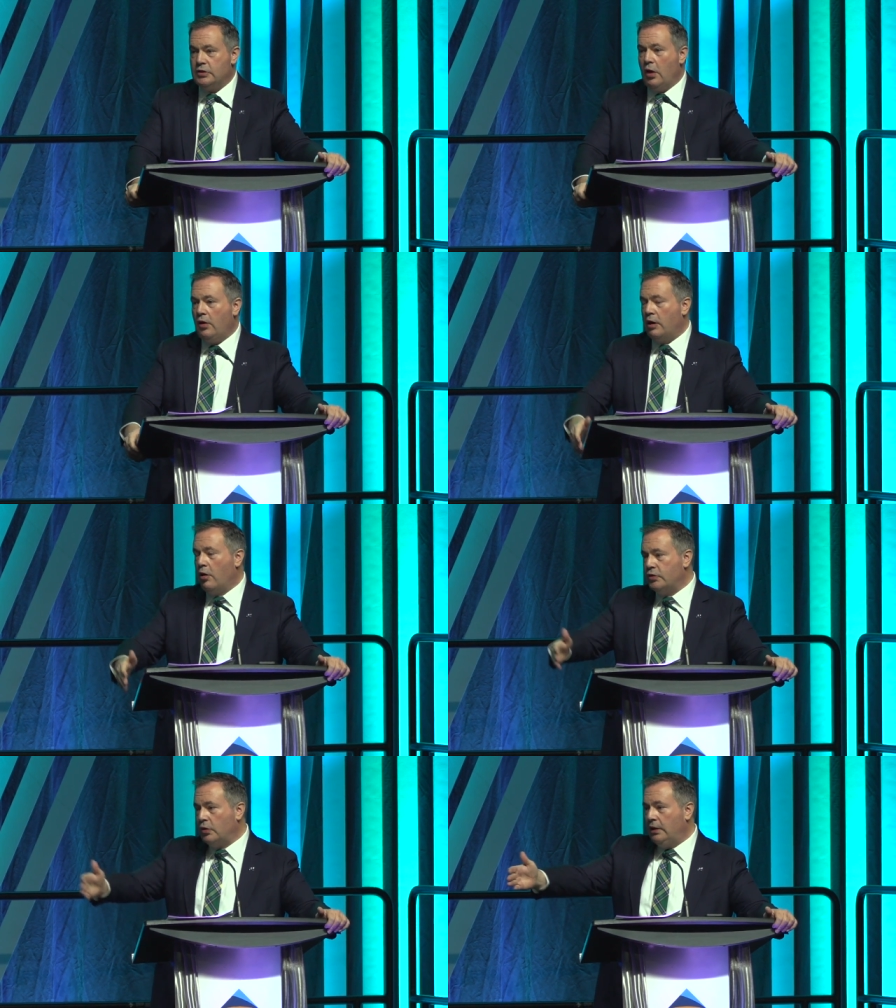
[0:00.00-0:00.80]
All, it
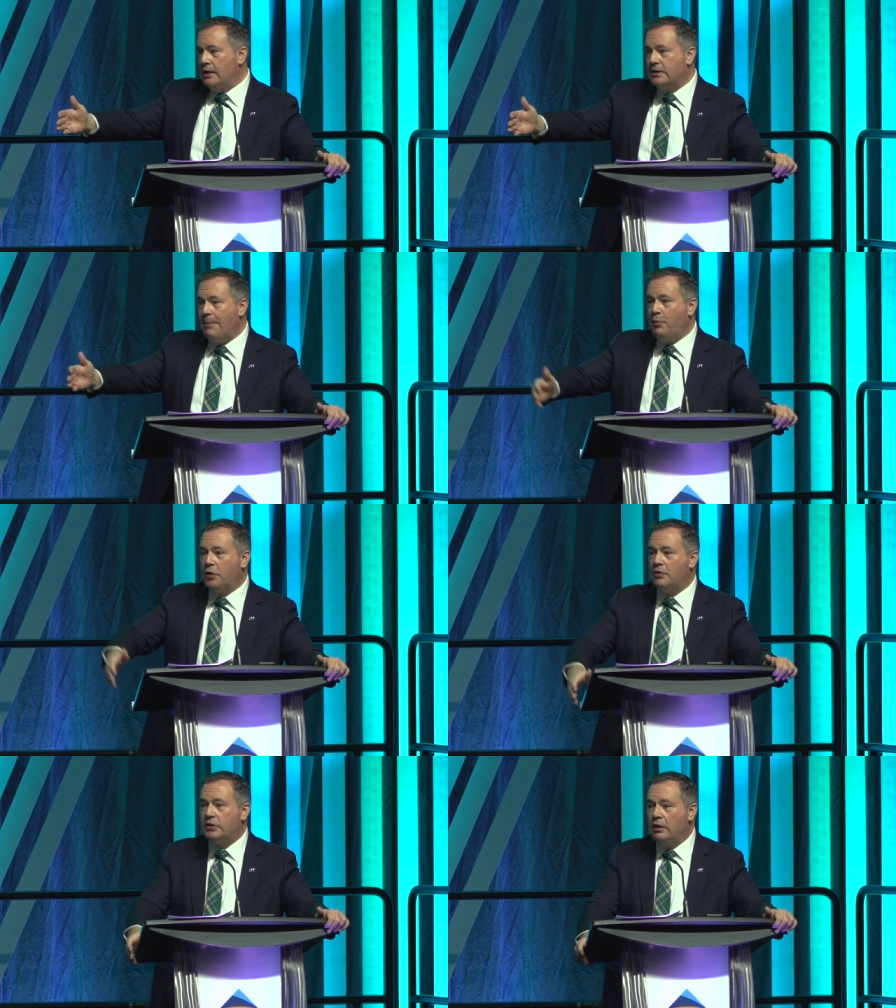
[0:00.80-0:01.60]
also links up
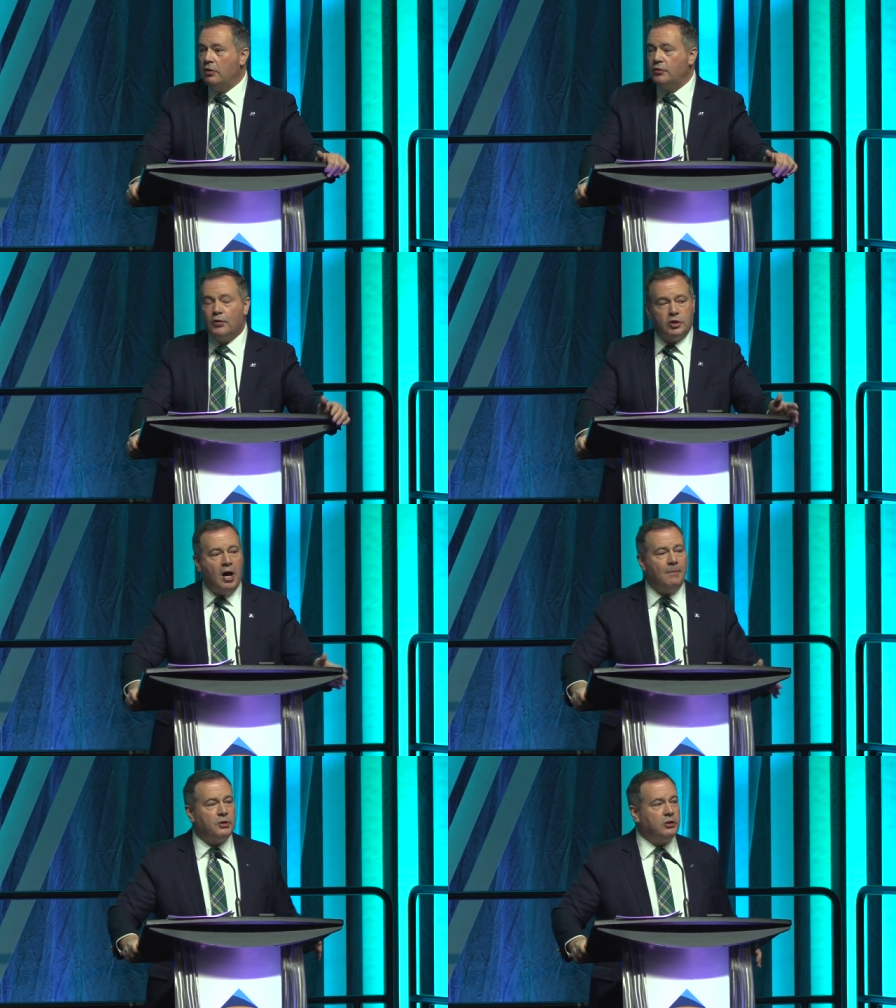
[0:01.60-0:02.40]
with our skills for jobs